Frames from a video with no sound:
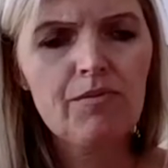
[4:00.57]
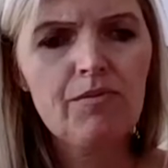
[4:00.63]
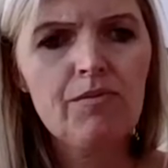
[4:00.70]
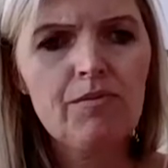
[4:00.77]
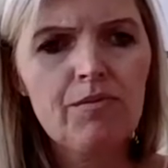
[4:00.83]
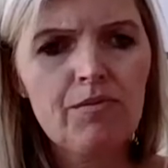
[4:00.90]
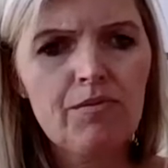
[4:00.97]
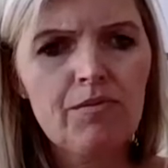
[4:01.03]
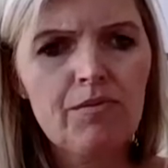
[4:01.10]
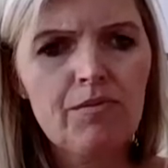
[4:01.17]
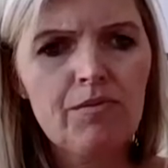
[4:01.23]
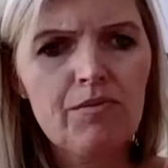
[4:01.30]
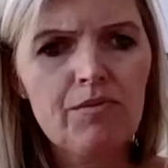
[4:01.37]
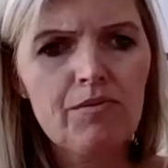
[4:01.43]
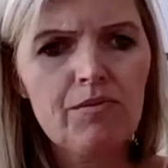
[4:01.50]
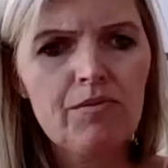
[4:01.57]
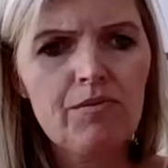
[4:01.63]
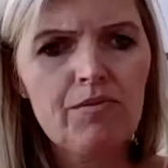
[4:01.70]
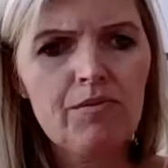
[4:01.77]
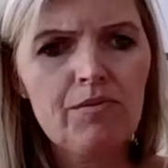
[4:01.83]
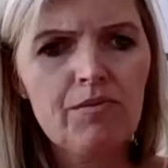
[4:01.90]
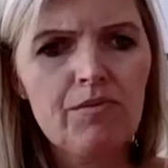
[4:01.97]

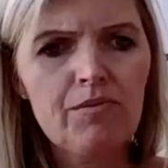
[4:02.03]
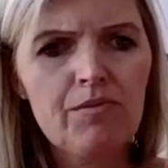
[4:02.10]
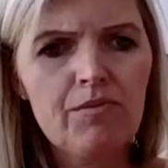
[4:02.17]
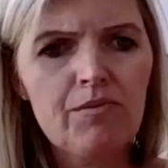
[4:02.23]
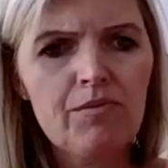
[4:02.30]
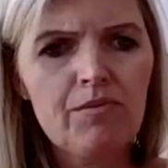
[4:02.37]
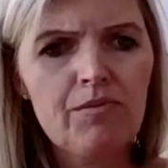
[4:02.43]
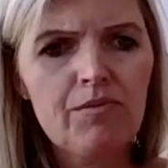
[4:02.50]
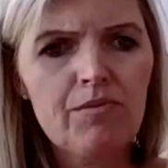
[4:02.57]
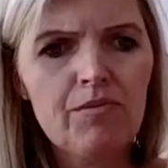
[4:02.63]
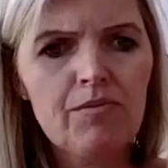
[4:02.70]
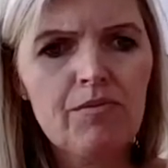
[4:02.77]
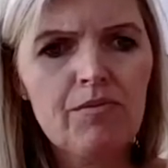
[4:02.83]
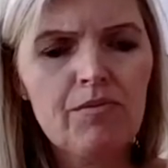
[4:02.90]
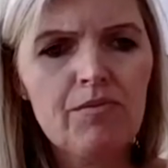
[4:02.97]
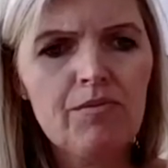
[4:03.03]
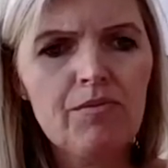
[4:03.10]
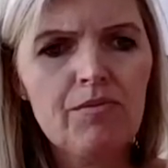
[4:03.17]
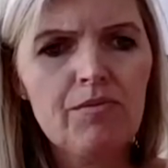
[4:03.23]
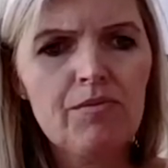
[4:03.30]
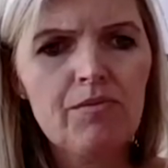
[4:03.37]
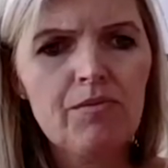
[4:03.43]

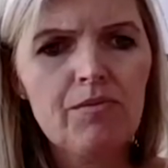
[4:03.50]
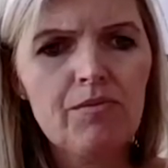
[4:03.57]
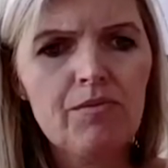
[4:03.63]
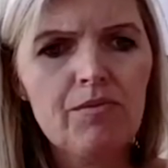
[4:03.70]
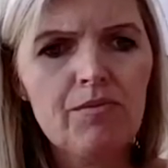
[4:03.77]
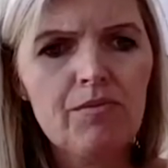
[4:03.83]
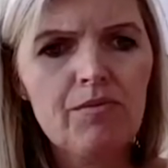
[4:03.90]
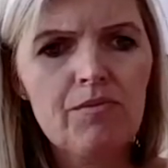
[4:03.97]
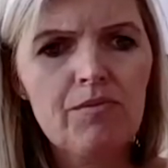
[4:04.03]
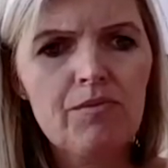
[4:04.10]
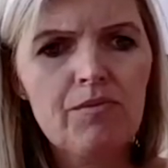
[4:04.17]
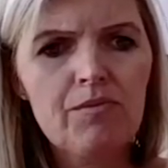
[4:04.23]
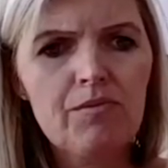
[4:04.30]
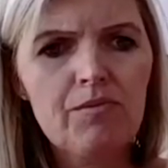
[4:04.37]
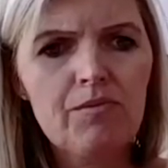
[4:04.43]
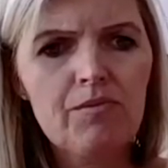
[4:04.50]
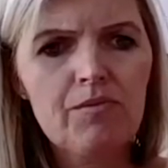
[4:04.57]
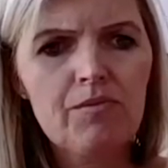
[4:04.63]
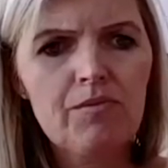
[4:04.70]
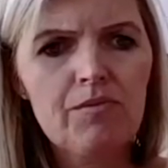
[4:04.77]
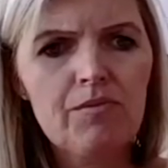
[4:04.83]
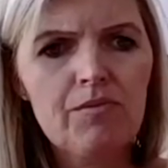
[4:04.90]

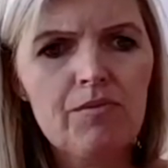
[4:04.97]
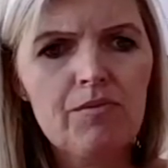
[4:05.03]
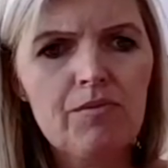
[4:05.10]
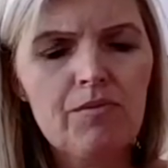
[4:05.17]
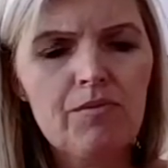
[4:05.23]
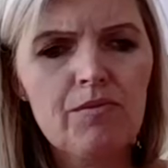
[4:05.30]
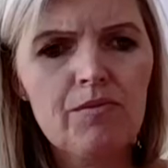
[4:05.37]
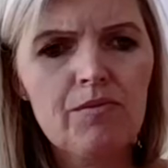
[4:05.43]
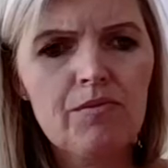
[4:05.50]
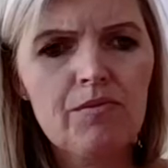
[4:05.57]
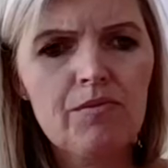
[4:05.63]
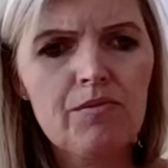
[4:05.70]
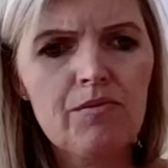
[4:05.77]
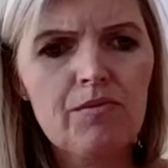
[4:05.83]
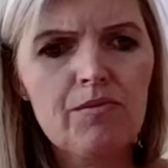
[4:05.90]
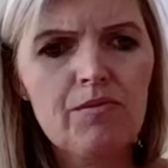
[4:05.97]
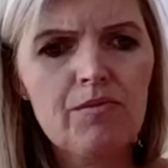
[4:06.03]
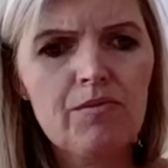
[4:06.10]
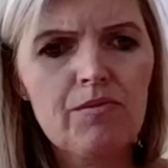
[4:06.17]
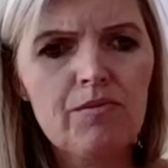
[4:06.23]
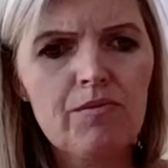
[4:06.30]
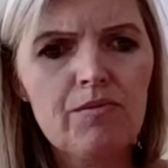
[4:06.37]

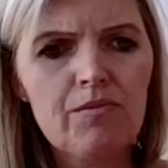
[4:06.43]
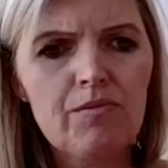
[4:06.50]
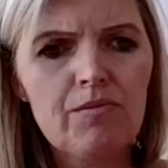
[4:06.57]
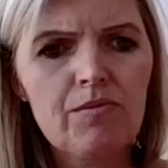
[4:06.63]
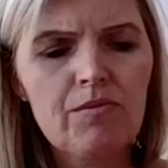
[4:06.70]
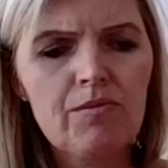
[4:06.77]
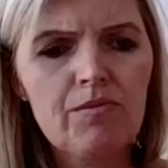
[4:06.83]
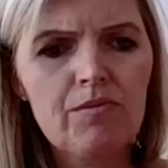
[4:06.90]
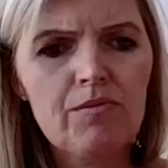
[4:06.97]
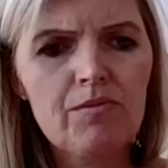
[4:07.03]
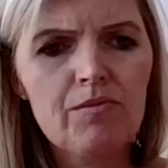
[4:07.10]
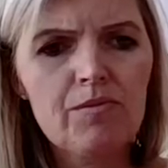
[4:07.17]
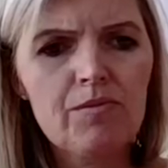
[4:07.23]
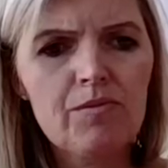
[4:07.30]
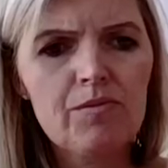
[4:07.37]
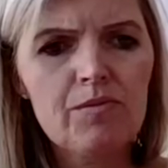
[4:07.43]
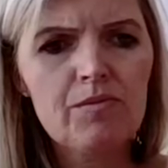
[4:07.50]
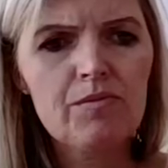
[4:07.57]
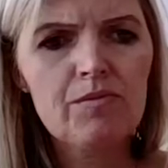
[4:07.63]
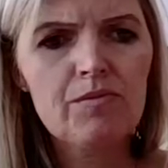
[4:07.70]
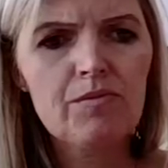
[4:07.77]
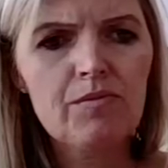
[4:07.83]

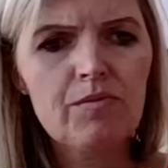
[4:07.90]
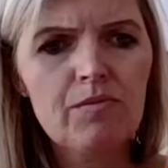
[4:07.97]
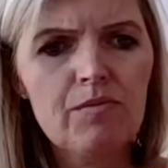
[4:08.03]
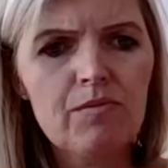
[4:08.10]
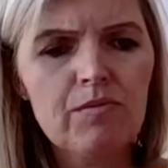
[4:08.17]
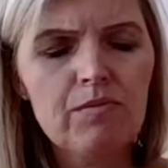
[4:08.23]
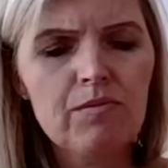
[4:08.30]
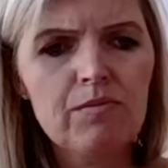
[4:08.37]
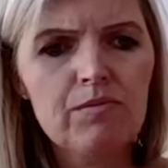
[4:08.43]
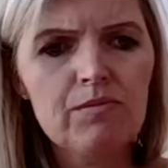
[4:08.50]
[no speech]